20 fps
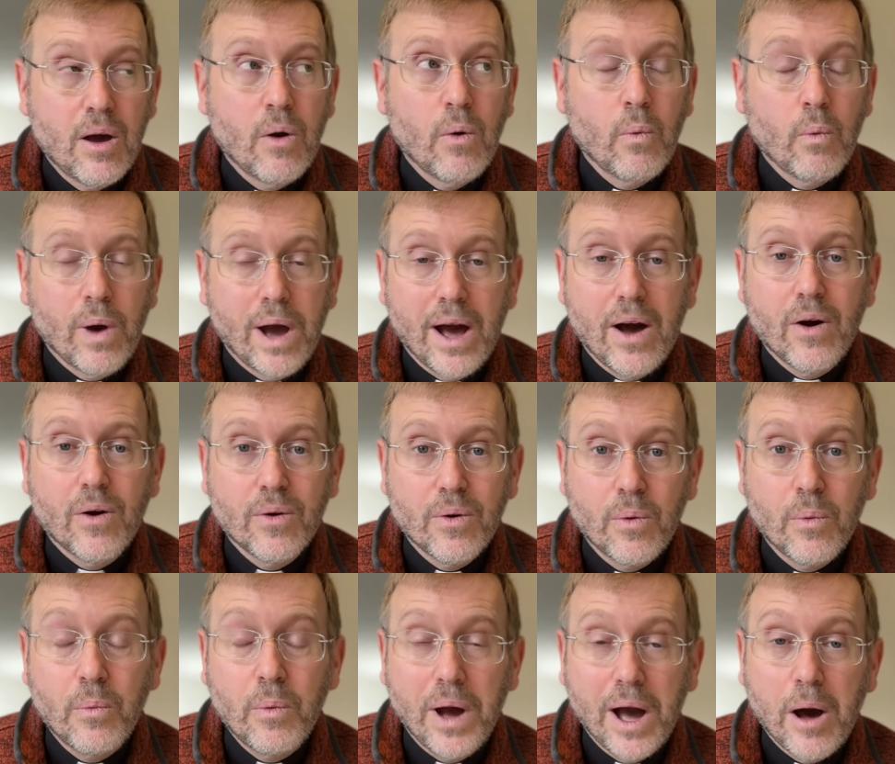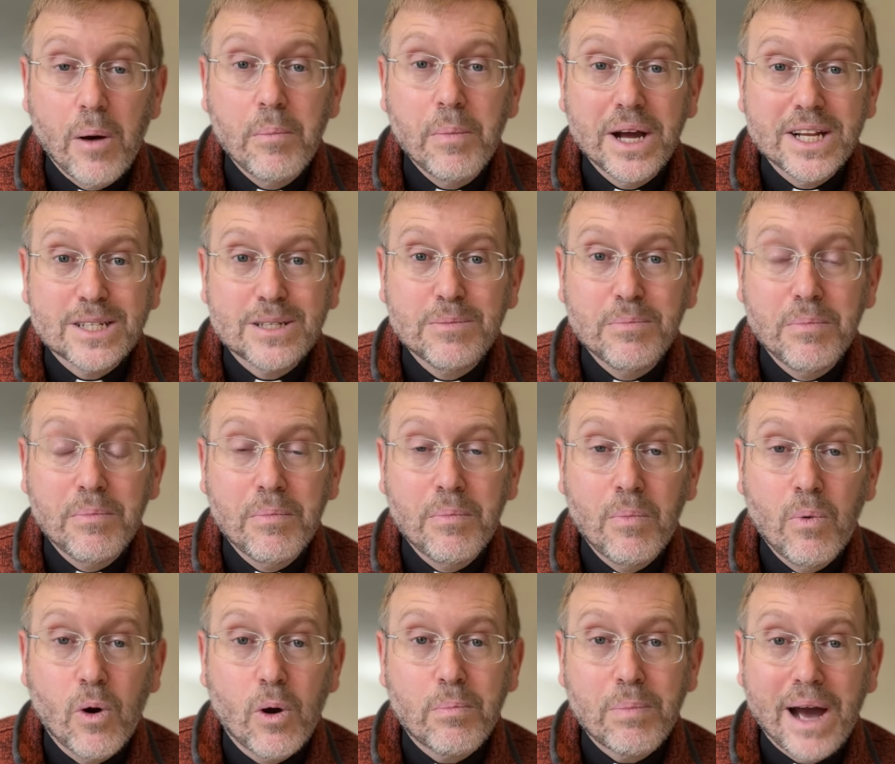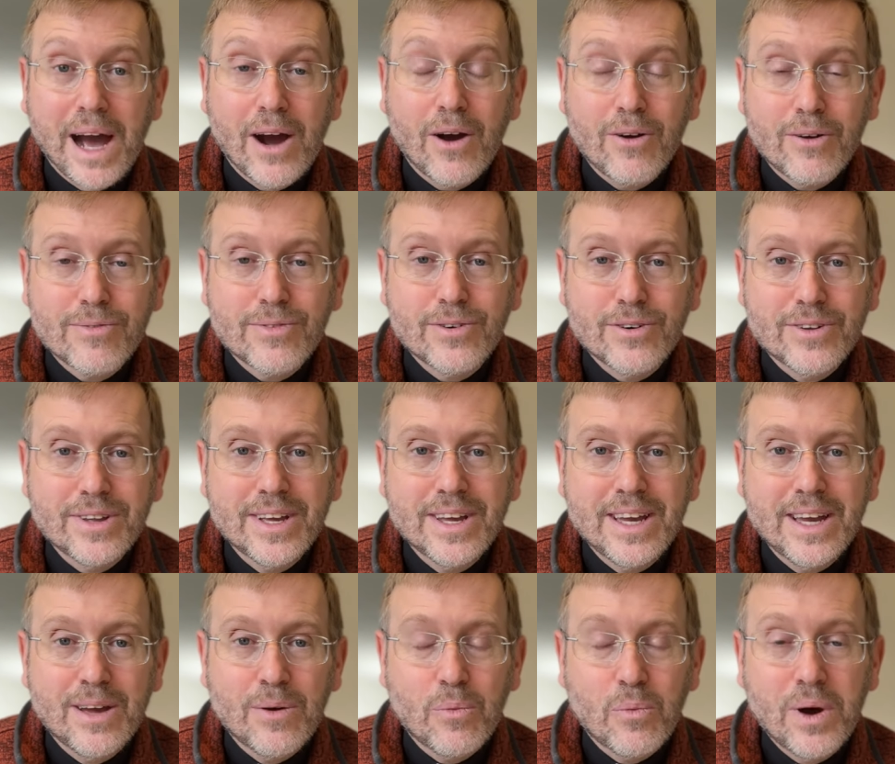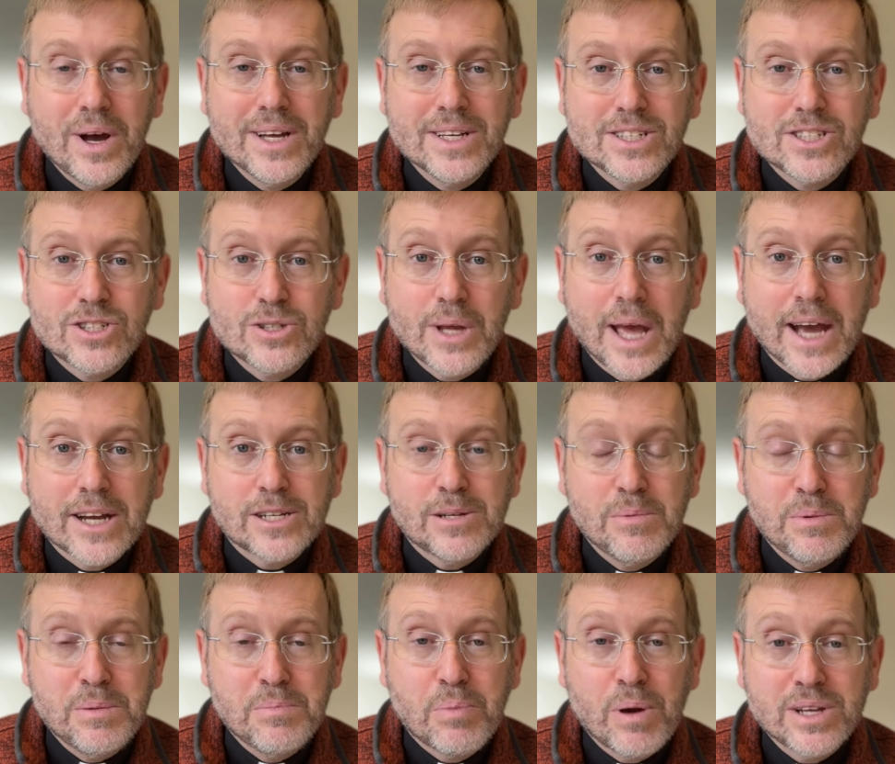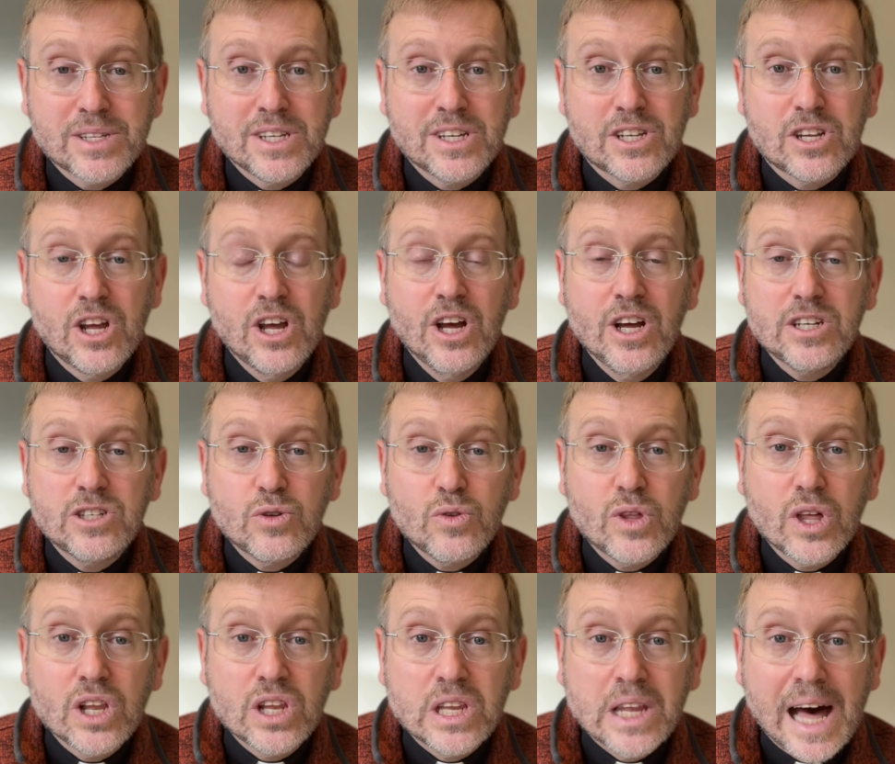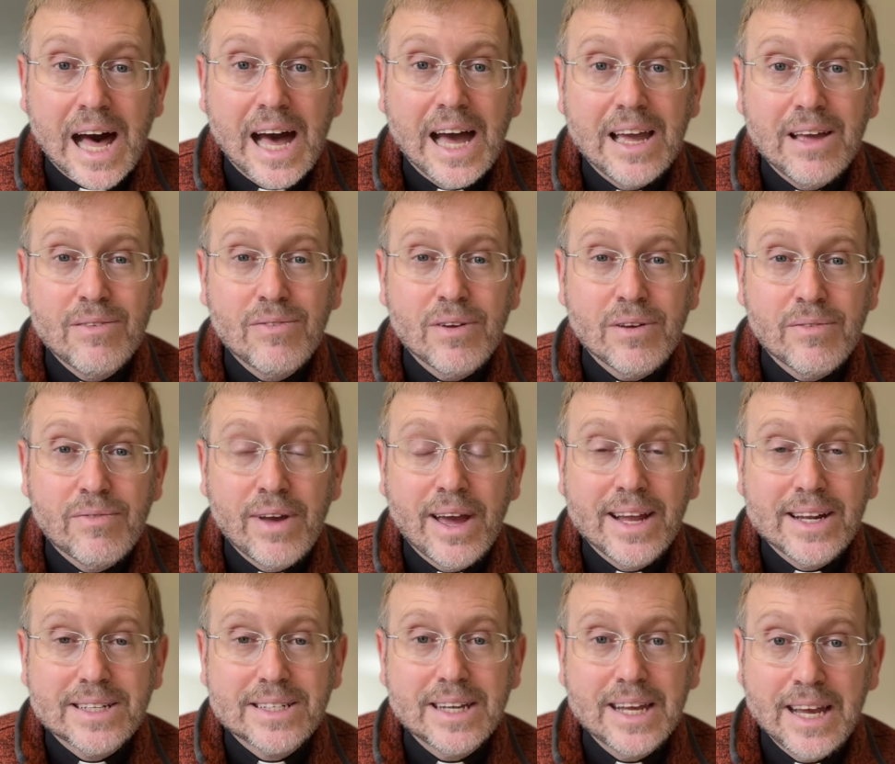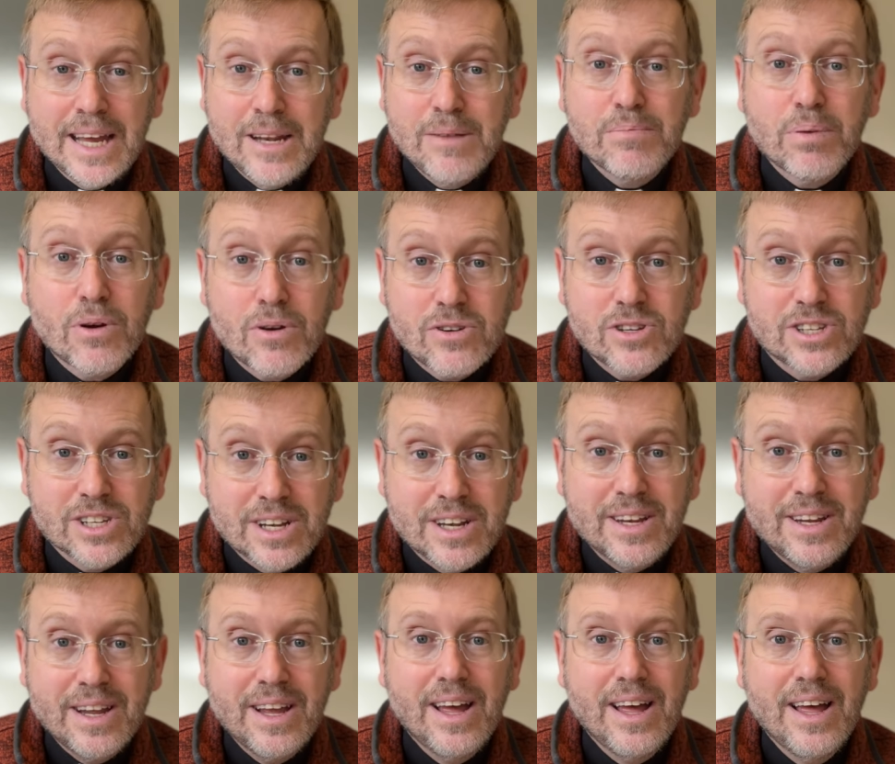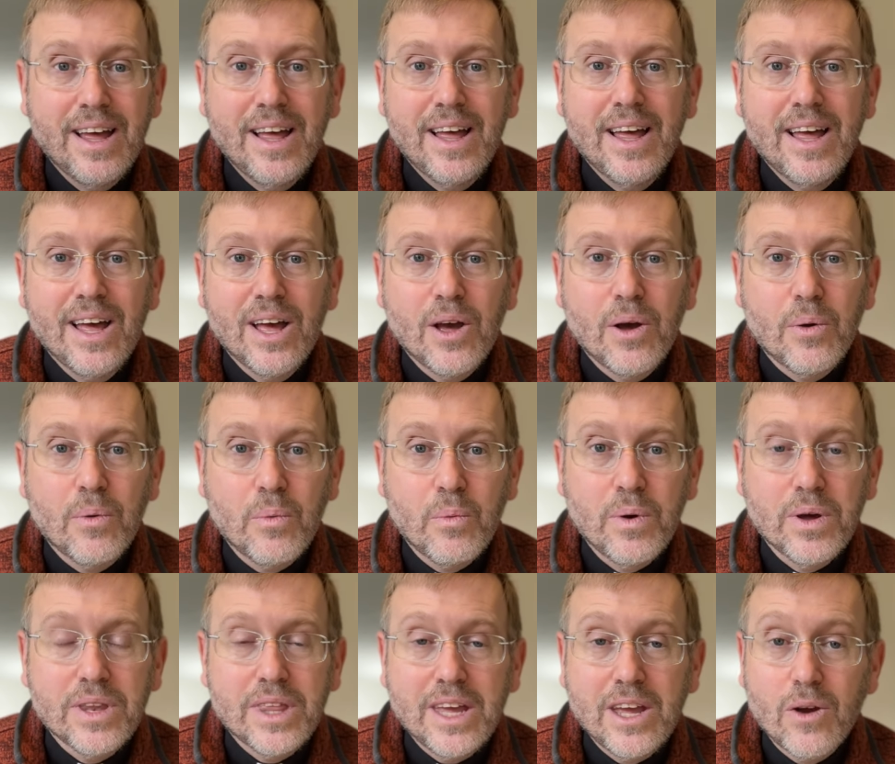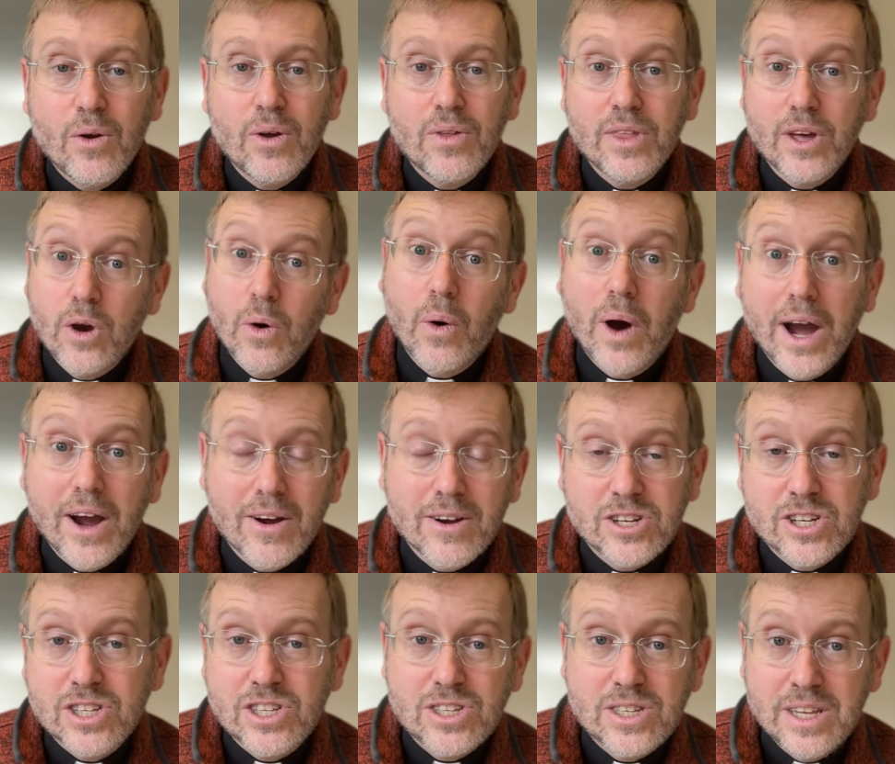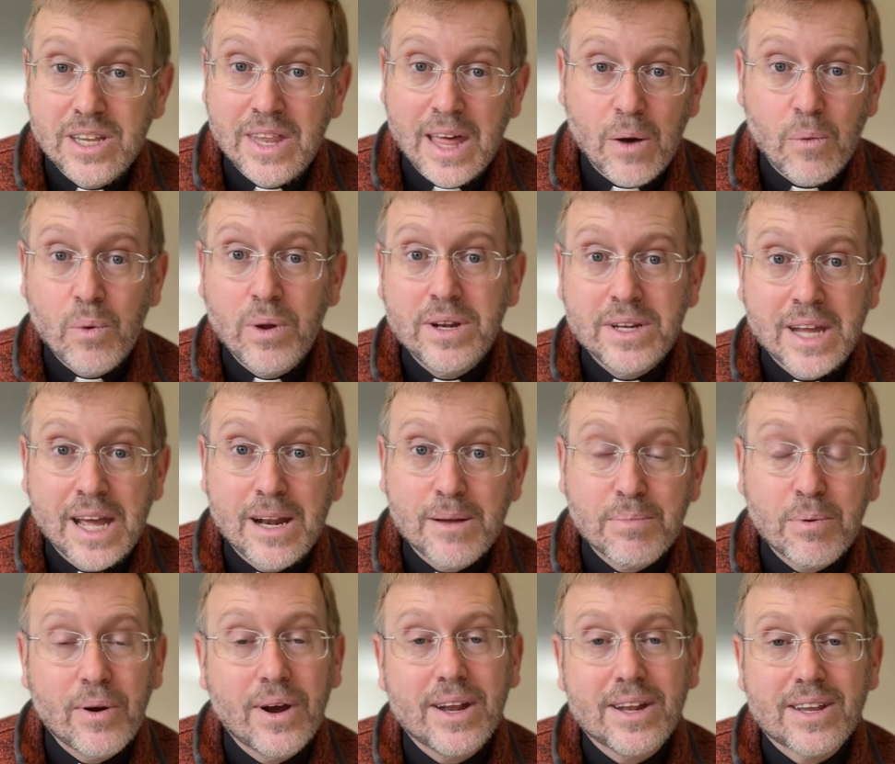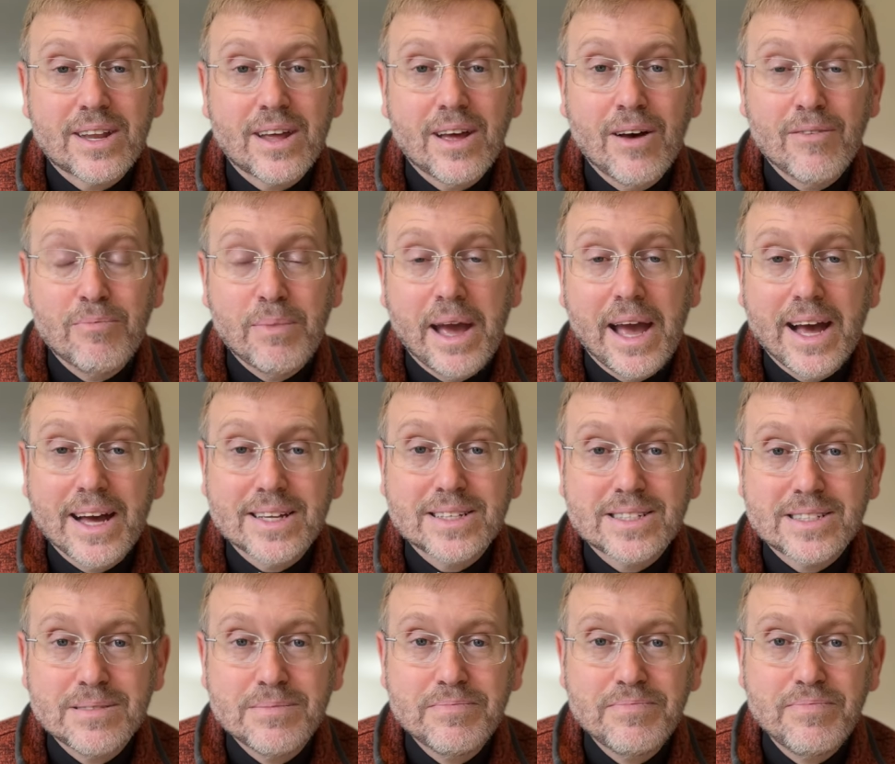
wow, how much more powerful it was to actually be present to the live event in person with hearing the choir, just in that one data point of Mass.